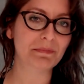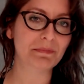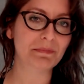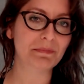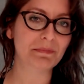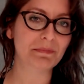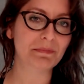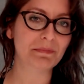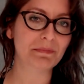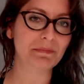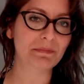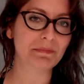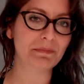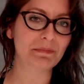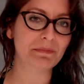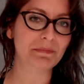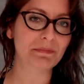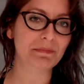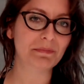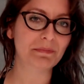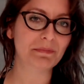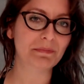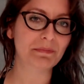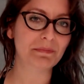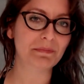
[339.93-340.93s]
Okay, so junior
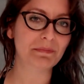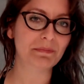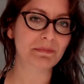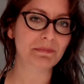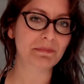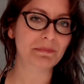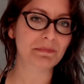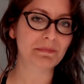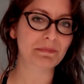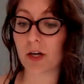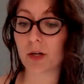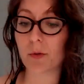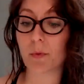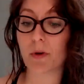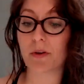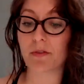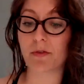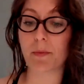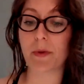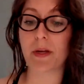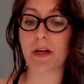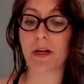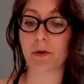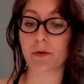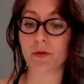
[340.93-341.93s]
high is only one season. Okay,
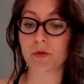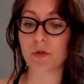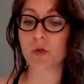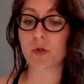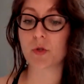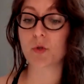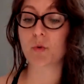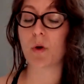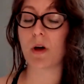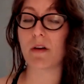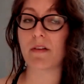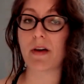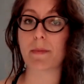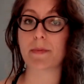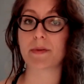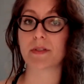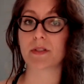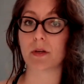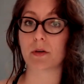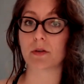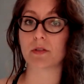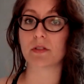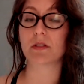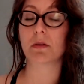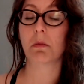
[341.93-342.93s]
so that could be a
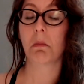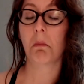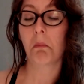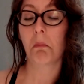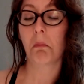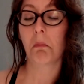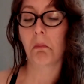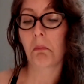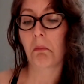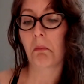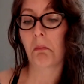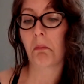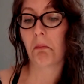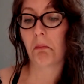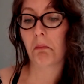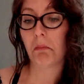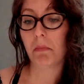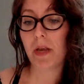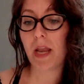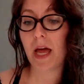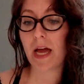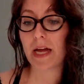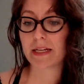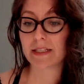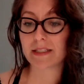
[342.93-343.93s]
good one for me to do. So it's
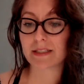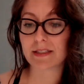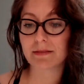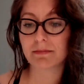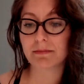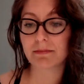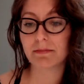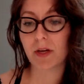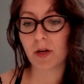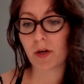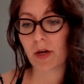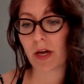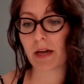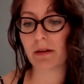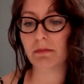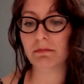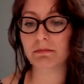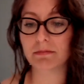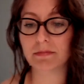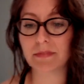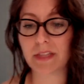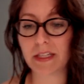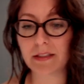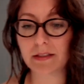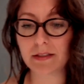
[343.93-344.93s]
12 episodes.
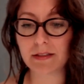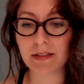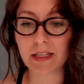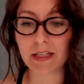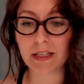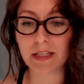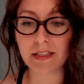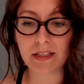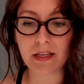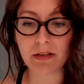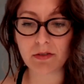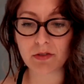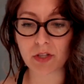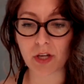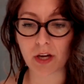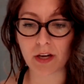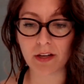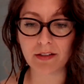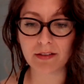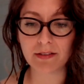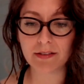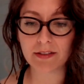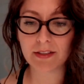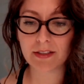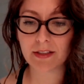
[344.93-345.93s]
Nice. Okay,
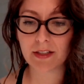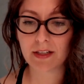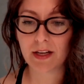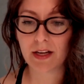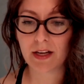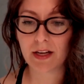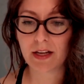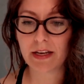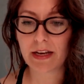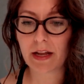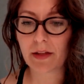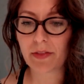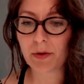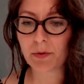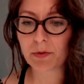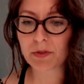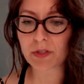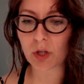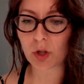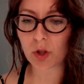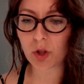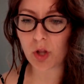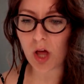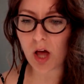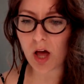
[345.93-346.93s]
that sounds good.
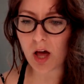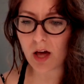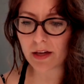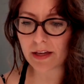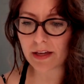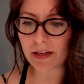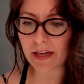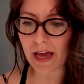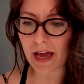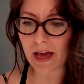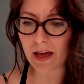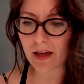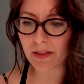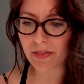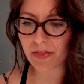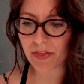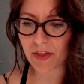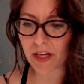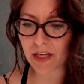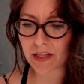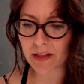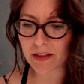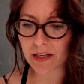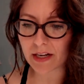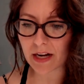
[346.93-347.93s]
Now there was a
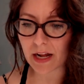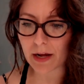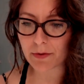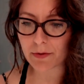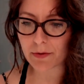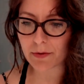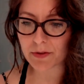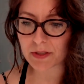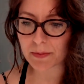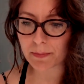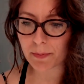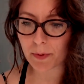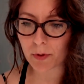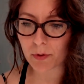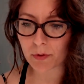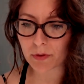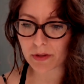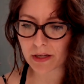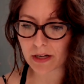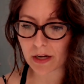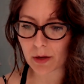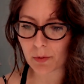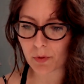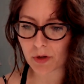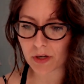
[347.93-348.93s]
long thing that
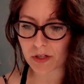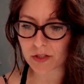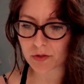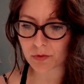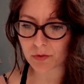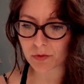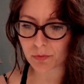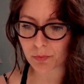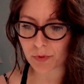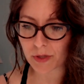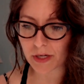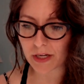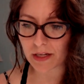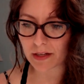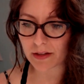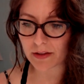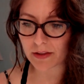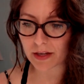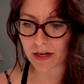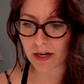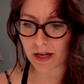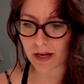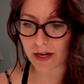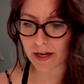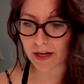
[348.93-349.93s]
I wanted to
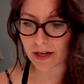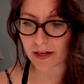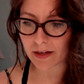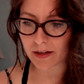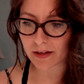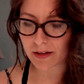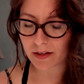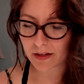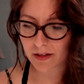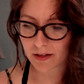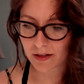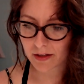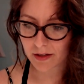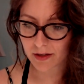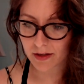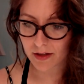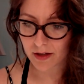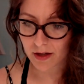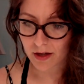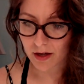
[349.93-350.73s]
read that I